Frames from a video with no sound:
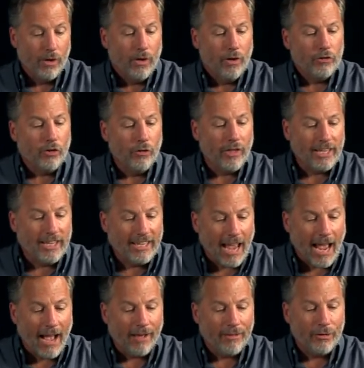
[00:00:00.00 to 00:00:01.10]
So they
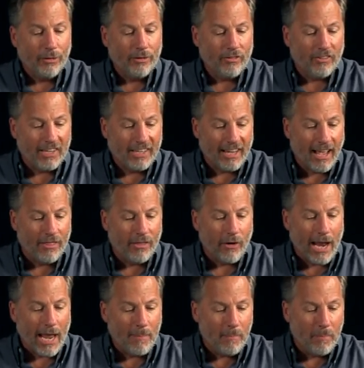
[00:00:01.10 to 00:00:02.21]
gathered together
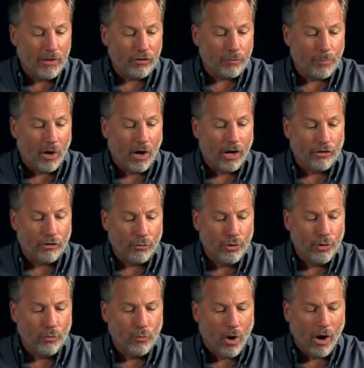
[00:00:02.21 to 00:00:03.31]
at Mizpah,
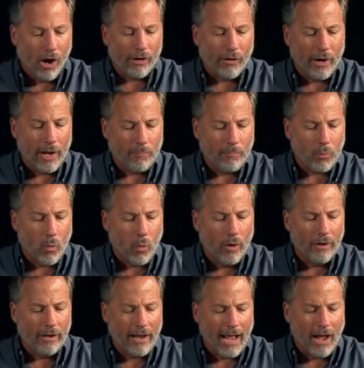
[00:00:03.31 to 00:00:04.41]
drew water, and
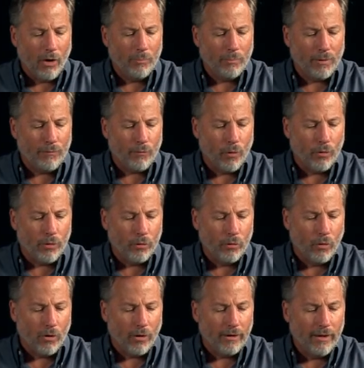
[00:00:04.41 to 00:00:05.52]
poured it out before the
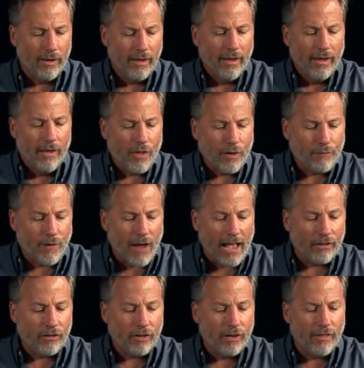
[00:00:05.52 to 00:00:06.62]
Lord. And they
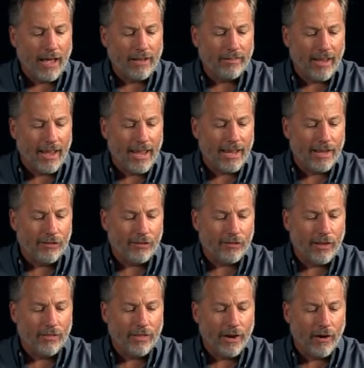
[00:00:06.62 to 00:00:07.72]
fasted that day and
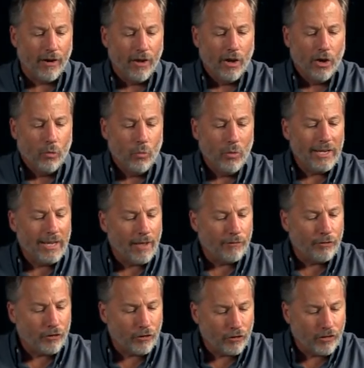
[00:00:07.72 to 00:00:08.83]
said there, We have
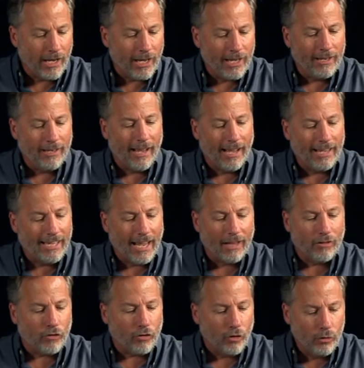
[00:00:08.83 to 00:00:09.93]
sinned
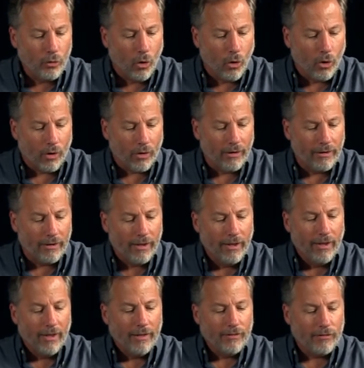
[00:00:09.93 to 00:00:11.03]
against the Lord.
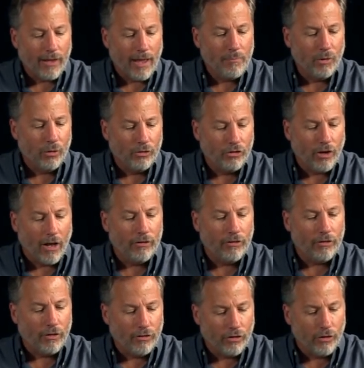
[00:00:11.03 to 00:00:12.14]
And Samuel
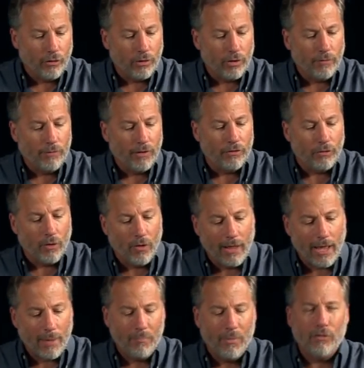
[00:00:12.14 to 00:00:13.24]
judged the children of Israel
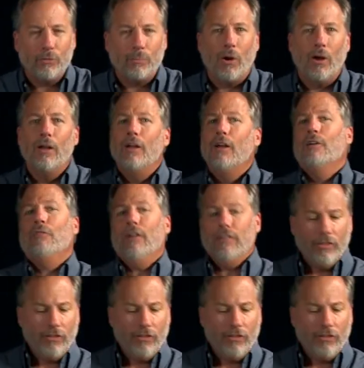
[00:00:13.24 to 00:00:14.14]
at Mizpah. Friends,